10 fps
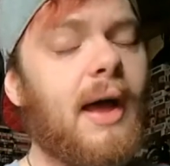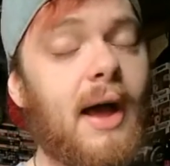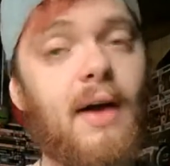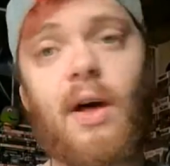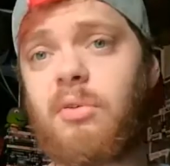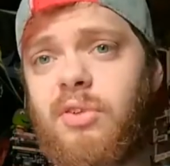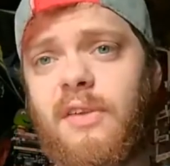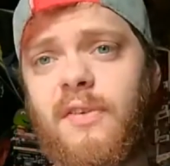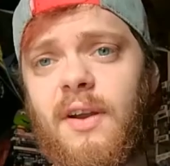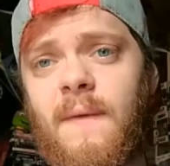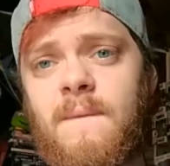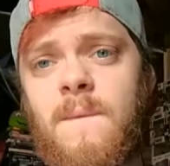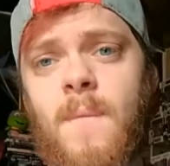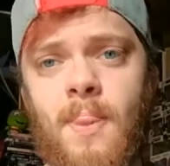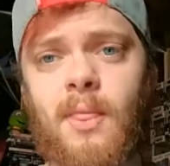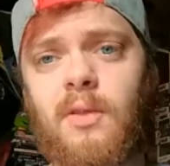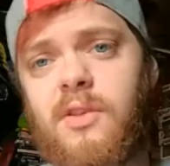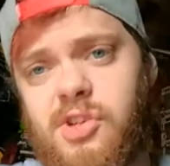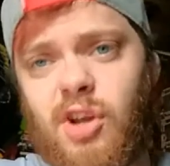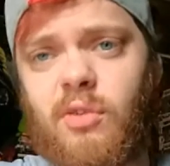That was really fun.
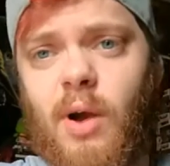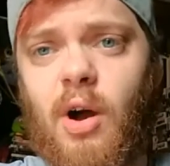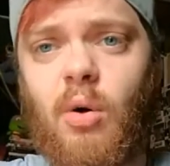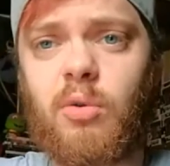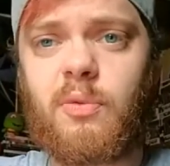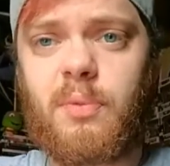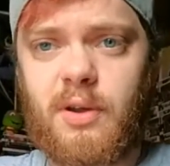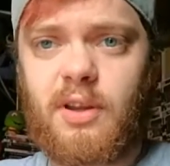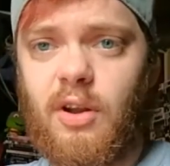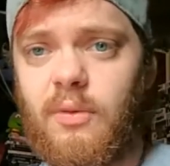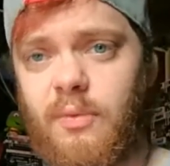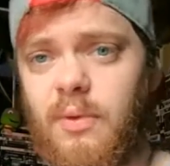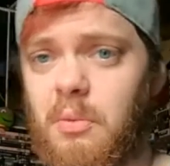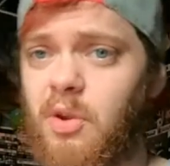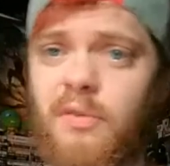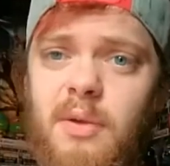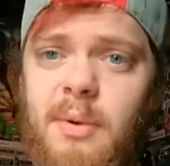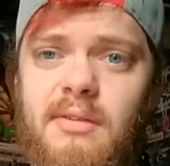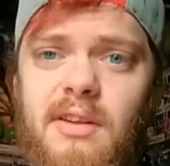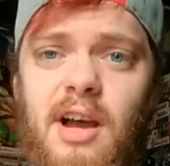The shirt's quite old, but, you know, I'm doing a video
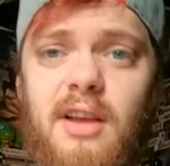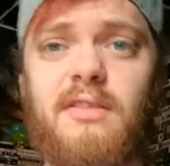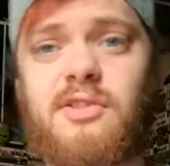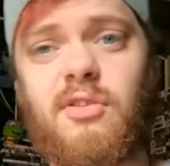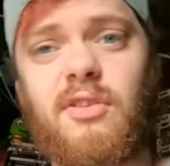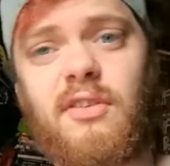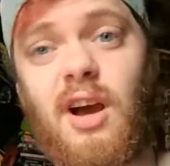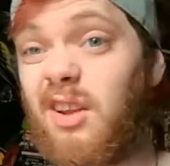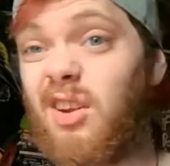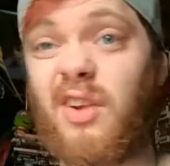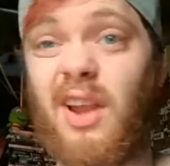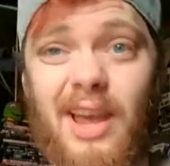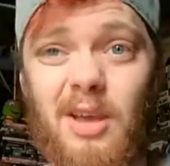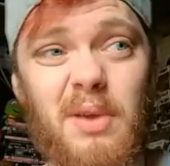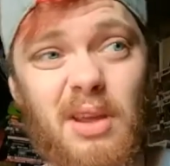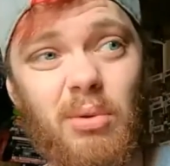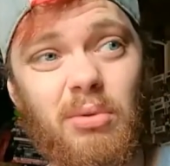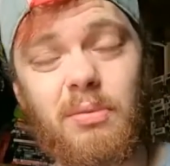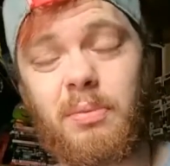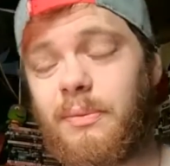about starters. Choose a starter. I don't even like
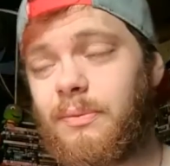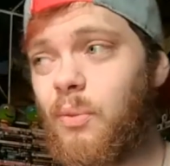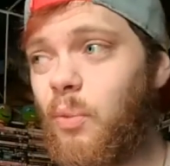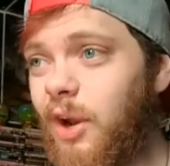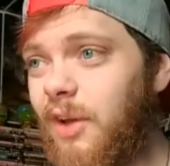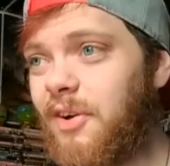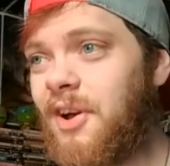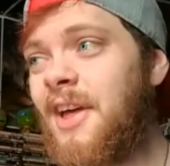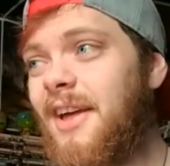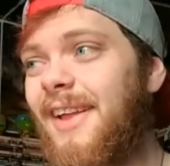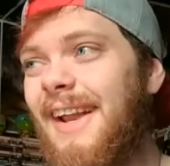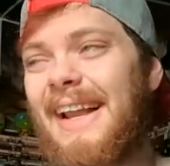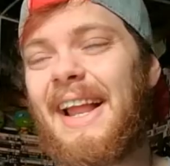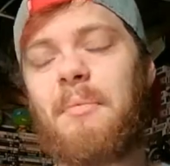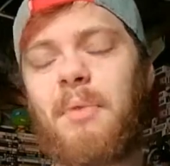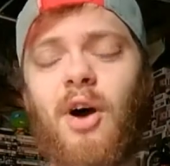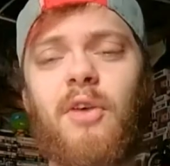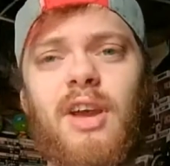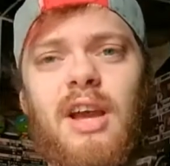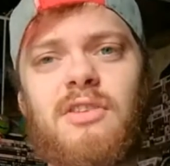Beatles, but whatever. But I
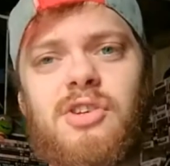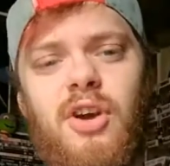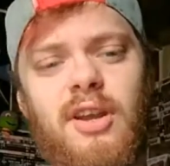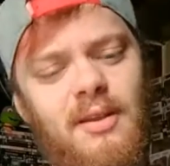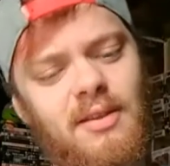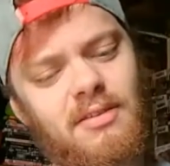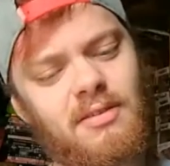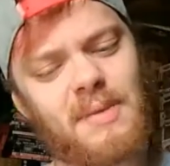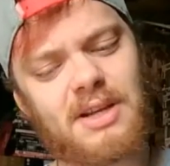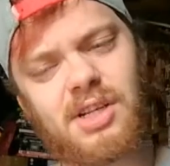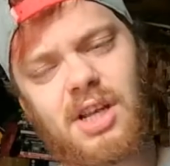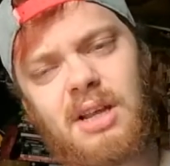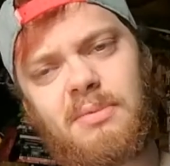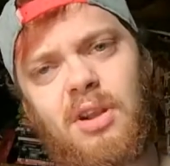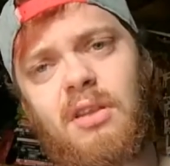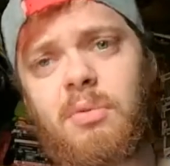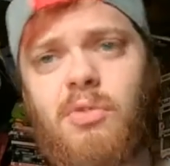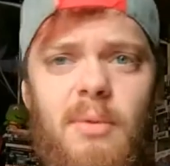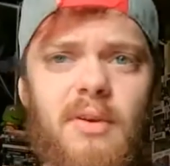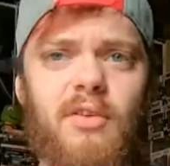hope you guys enjoyed. Smash that like button,
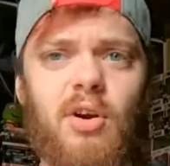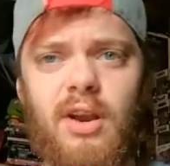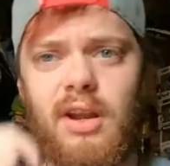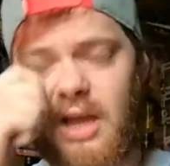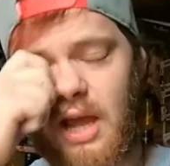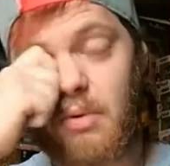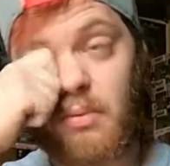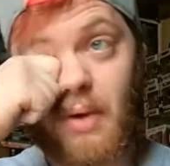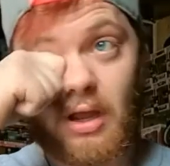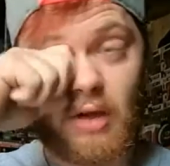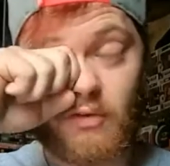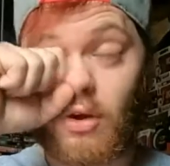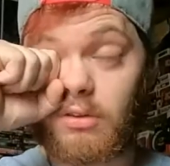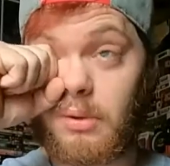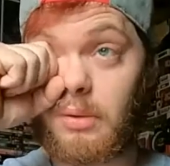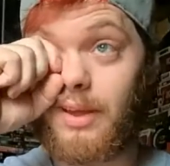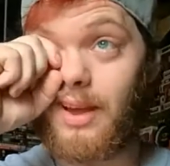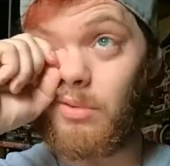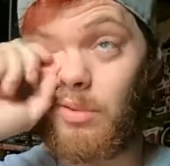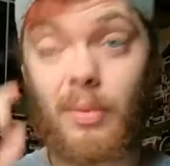subscribe if you haven't already. And we'll be back. I've got something on my
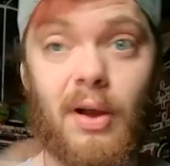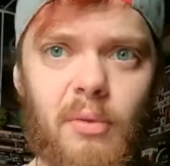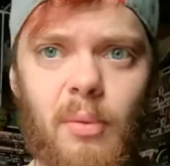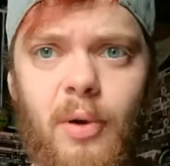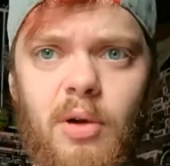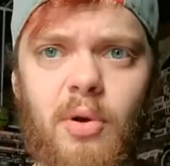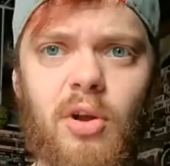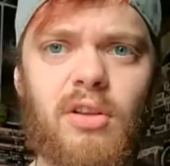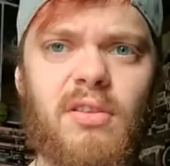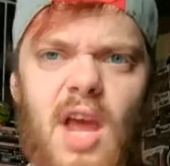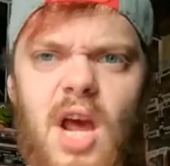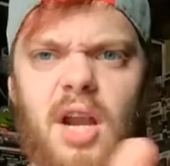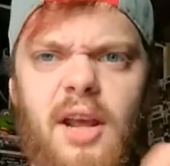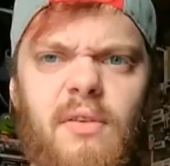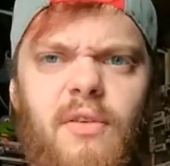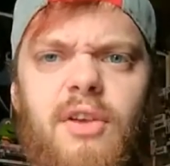head. We'll be back for more Pokemon goodness next